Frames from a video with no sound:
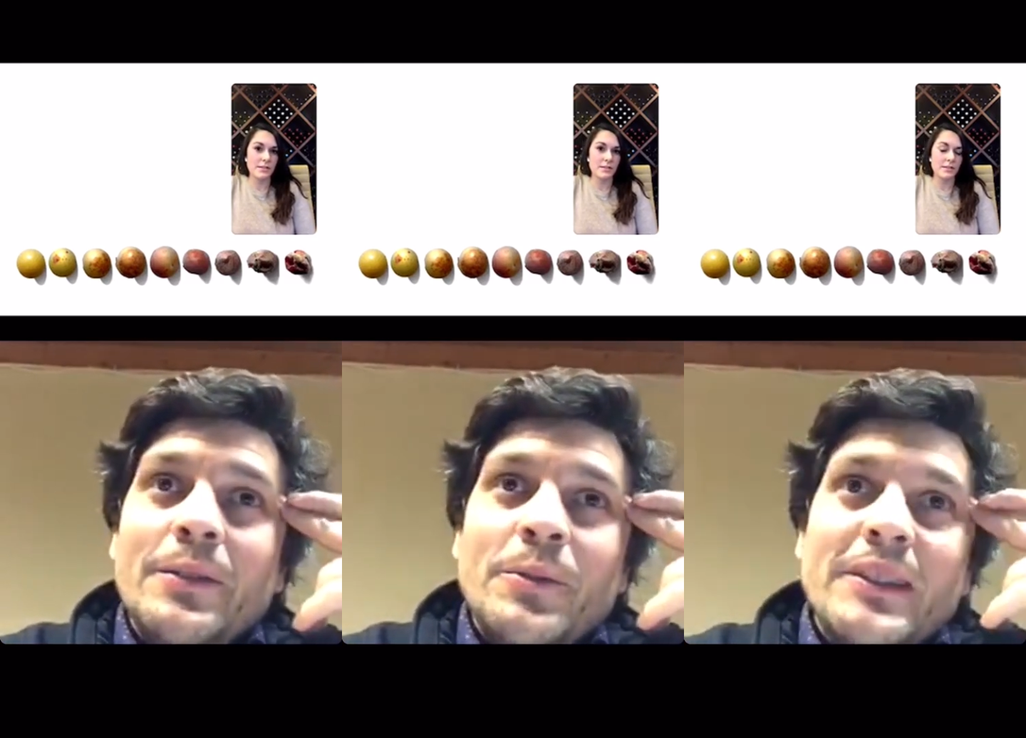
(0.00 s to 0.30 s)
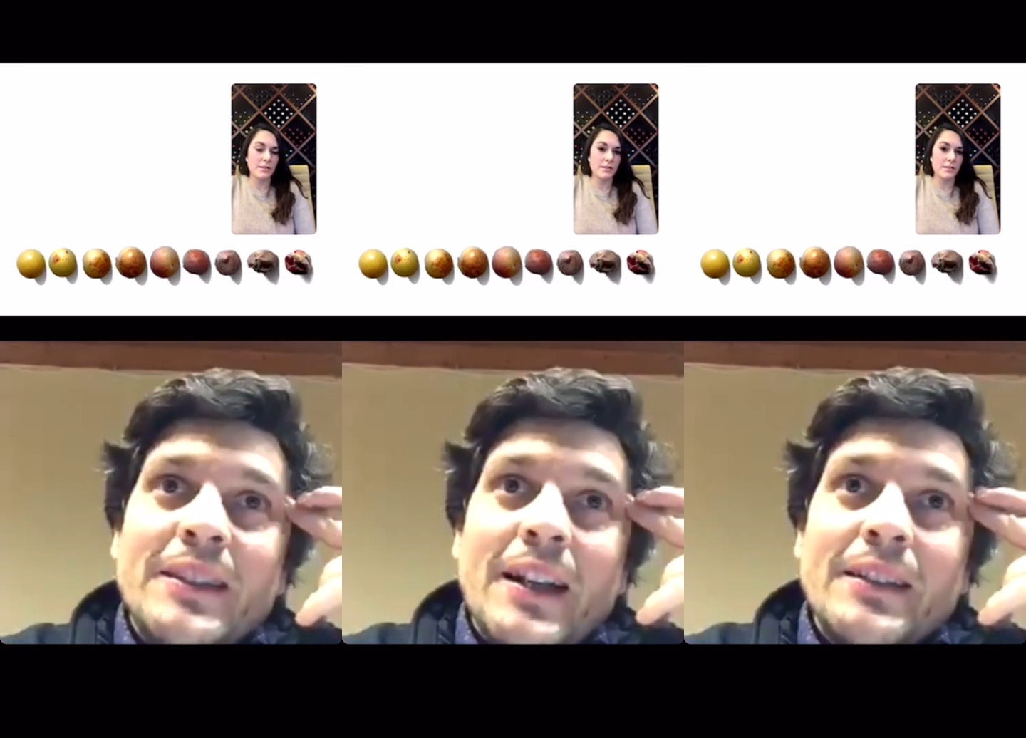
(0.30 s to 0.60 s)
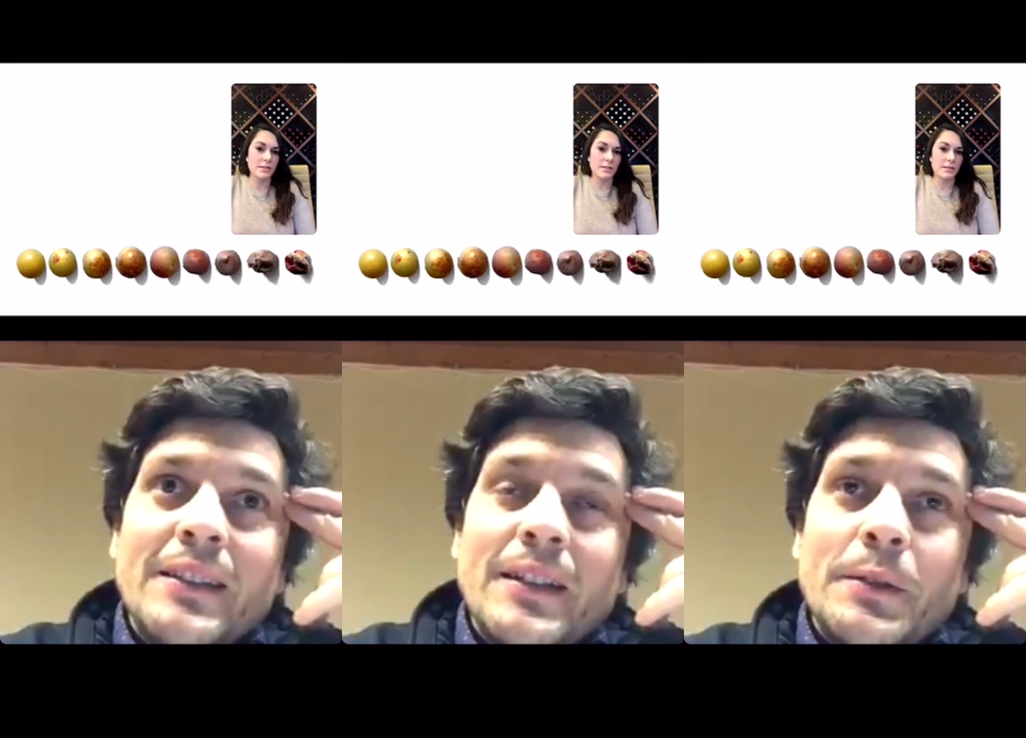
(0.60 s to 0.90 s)
we start
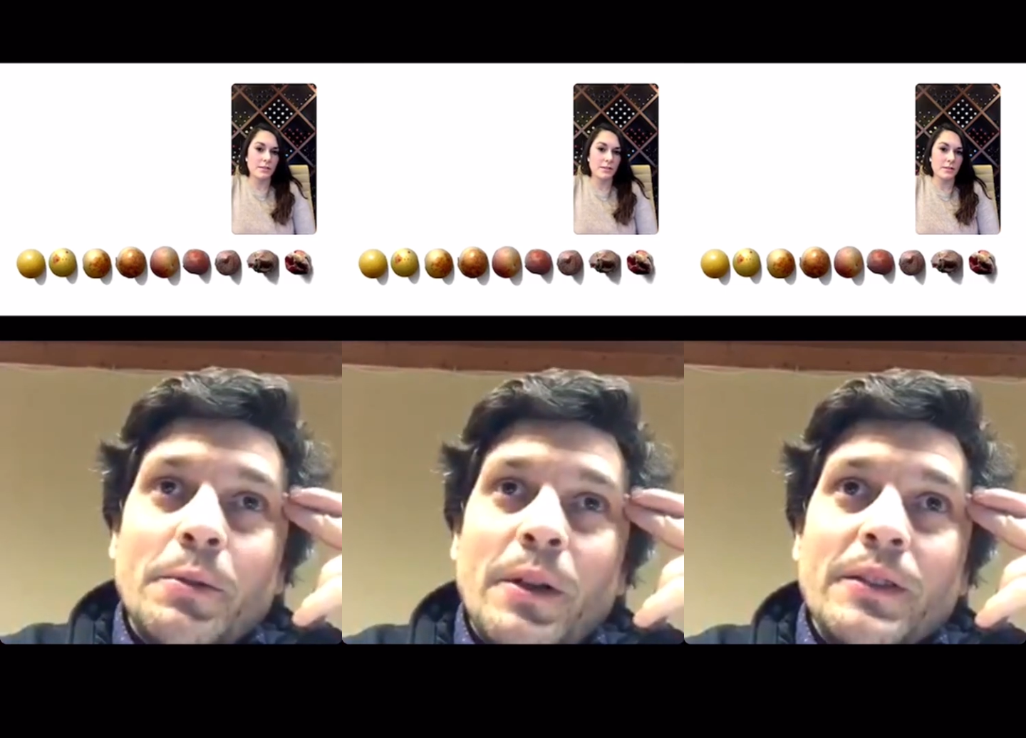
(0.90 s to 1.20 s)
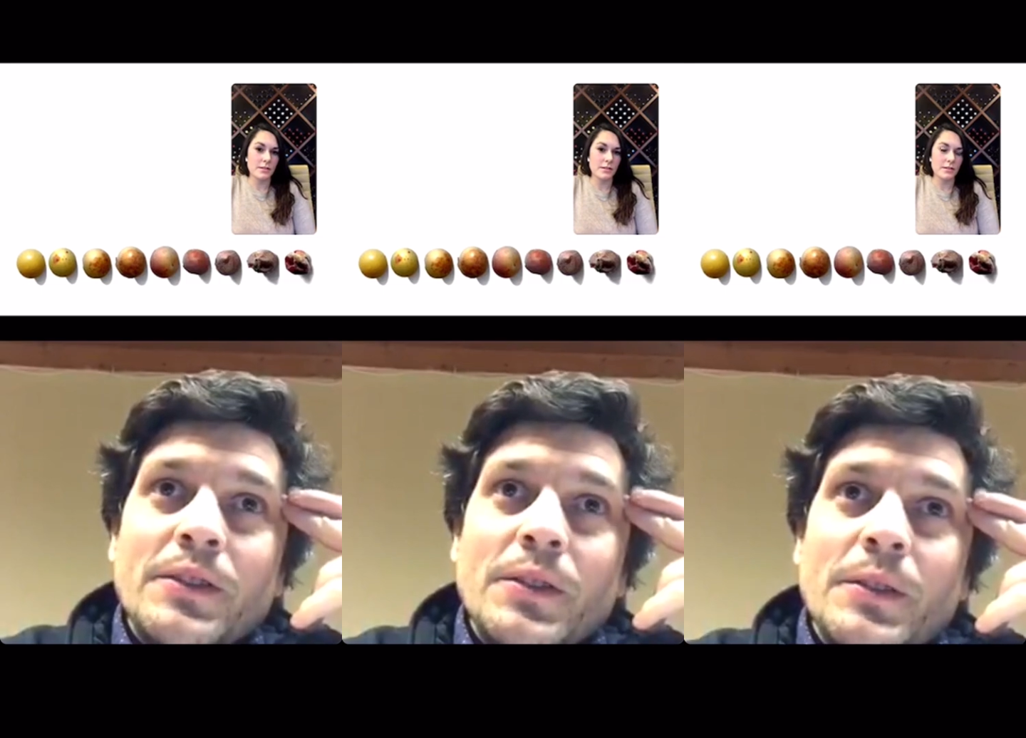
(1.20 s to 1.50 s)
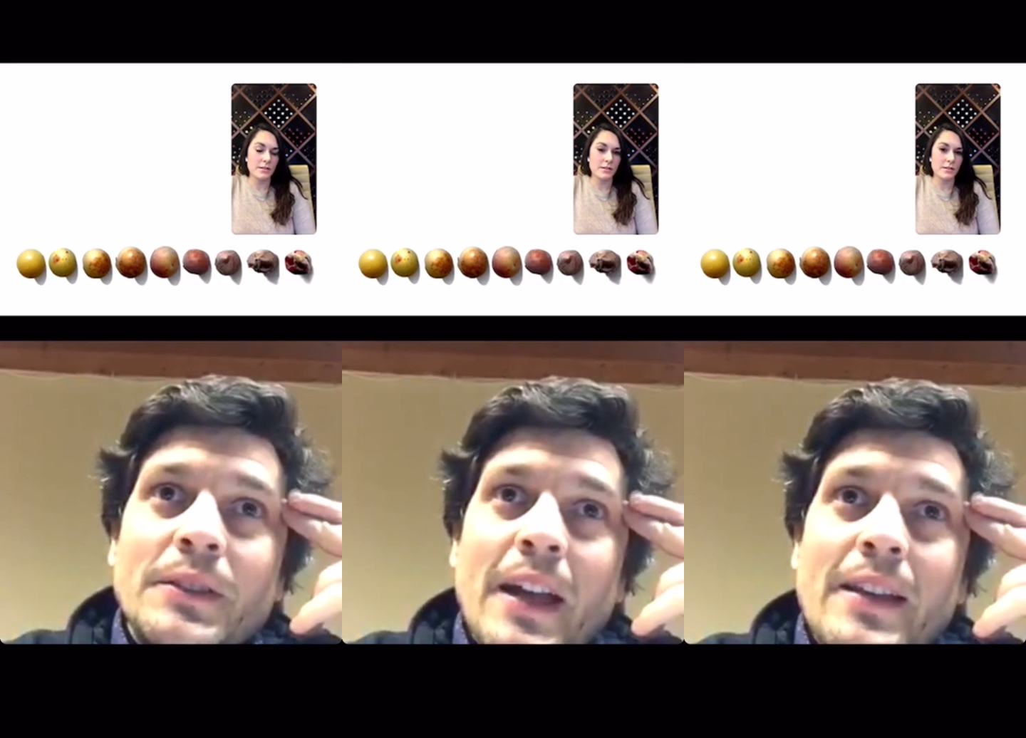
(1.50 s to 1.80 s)
around
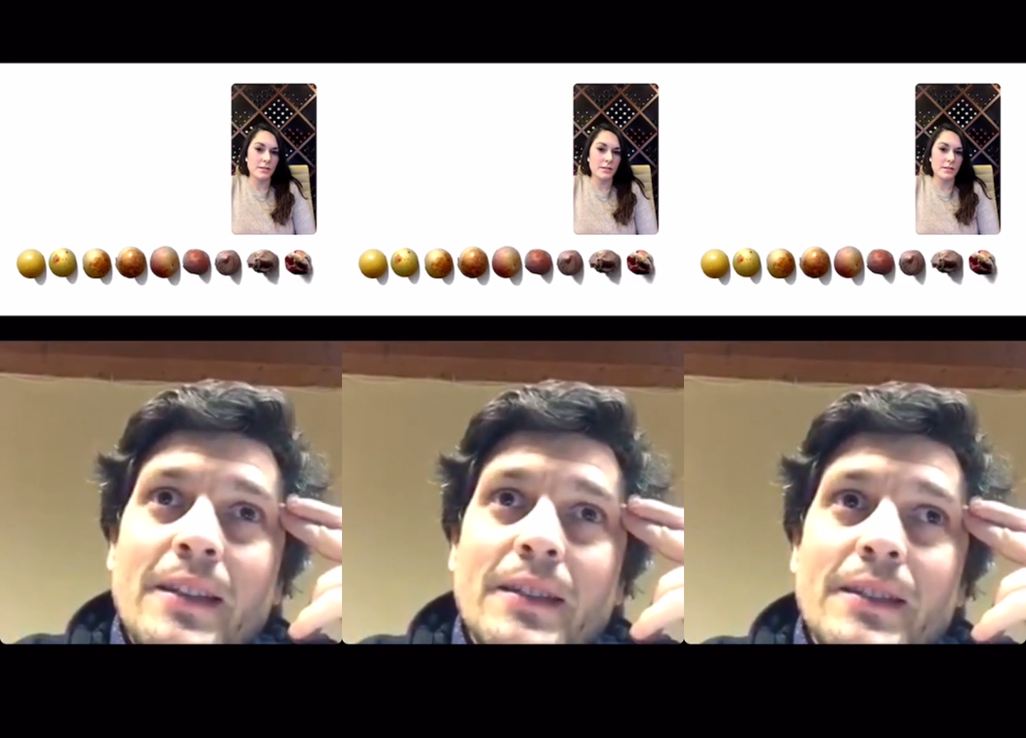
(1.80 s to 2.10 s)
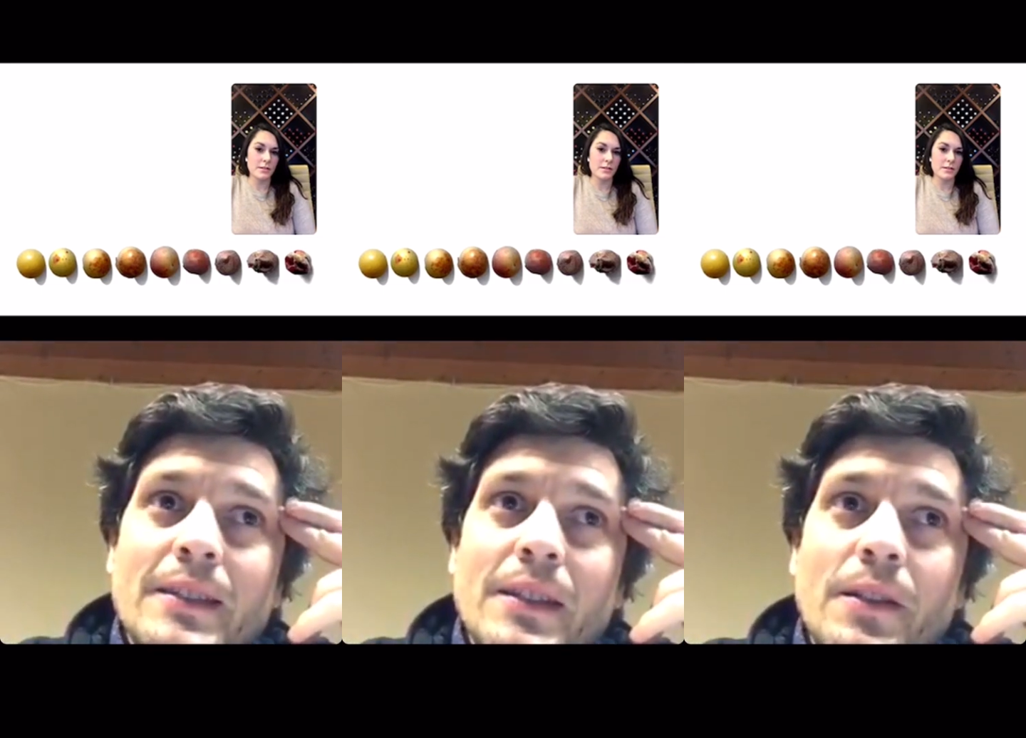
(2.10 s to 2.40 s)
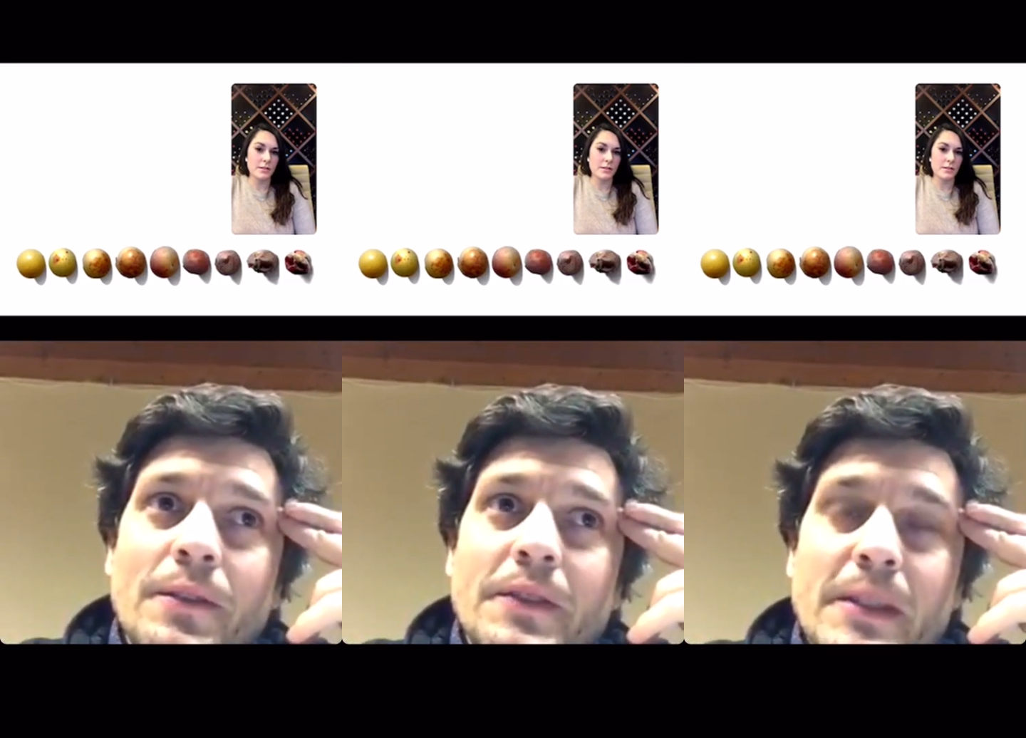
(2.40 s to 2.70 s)
the 19th
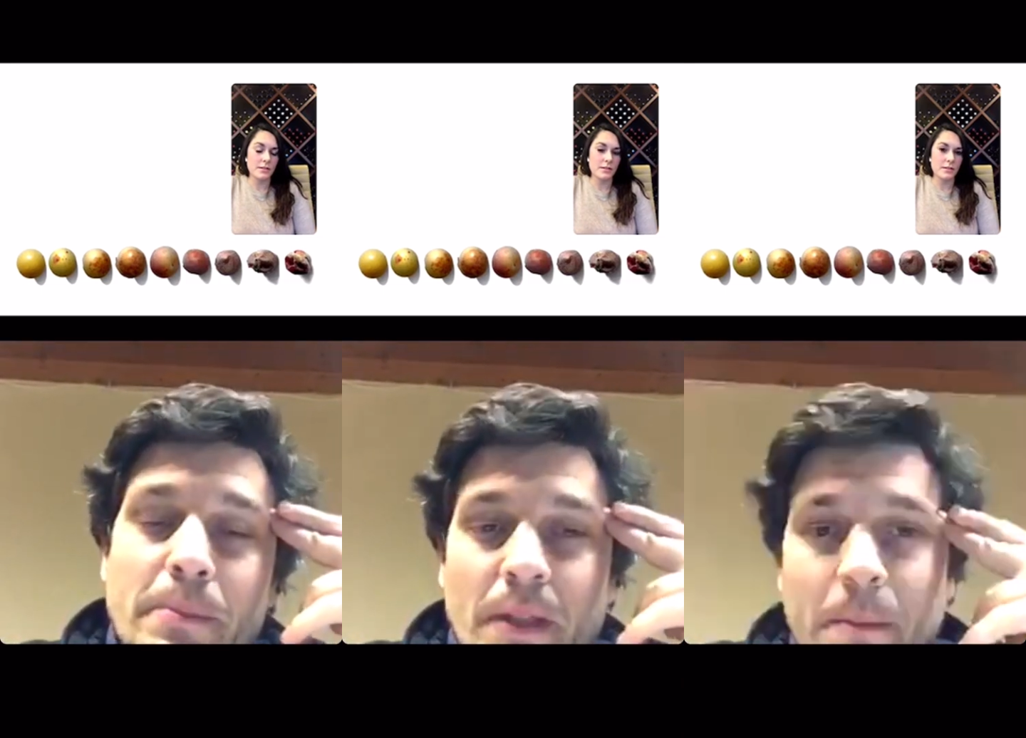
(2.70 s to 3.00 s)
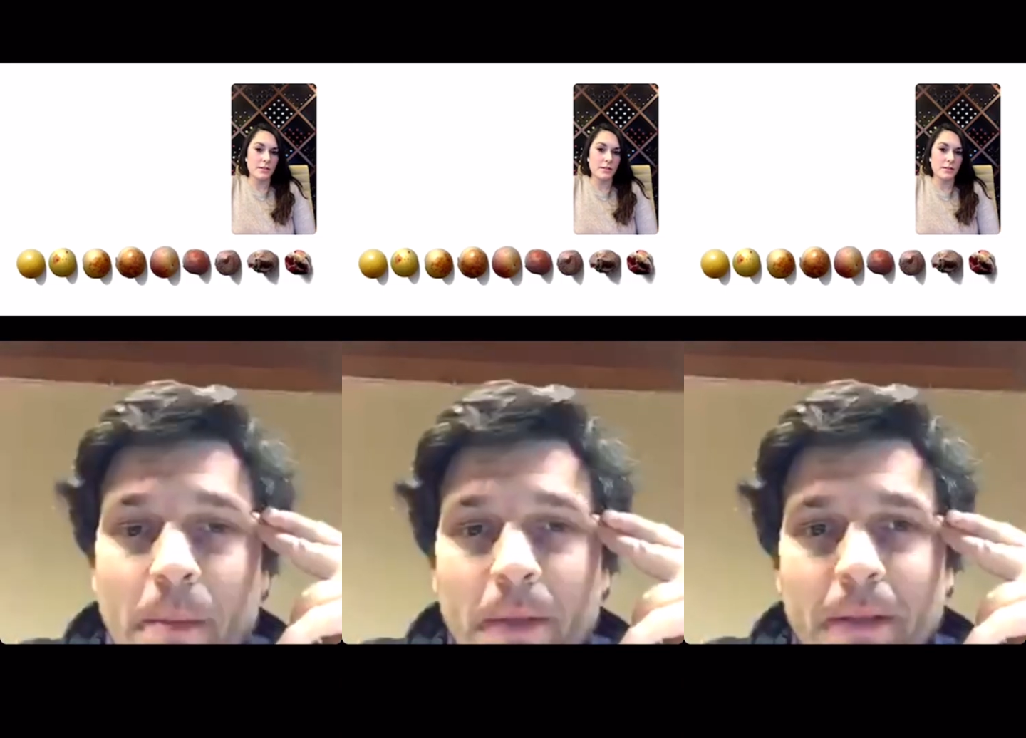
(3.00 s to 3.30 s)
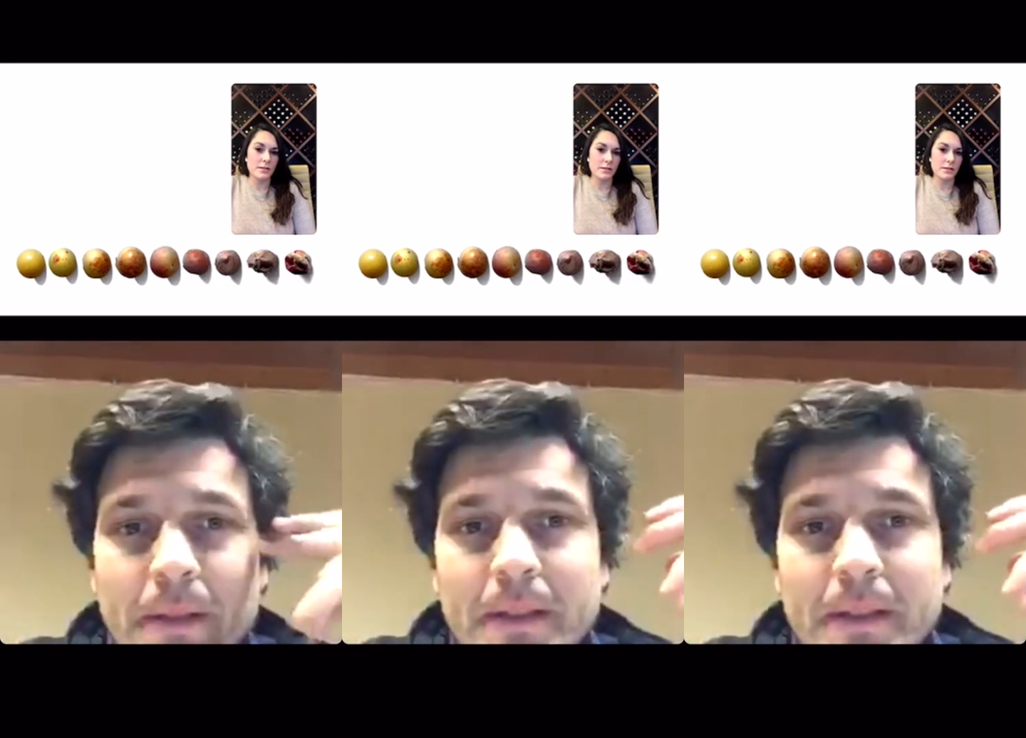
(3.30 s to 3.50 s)
of September,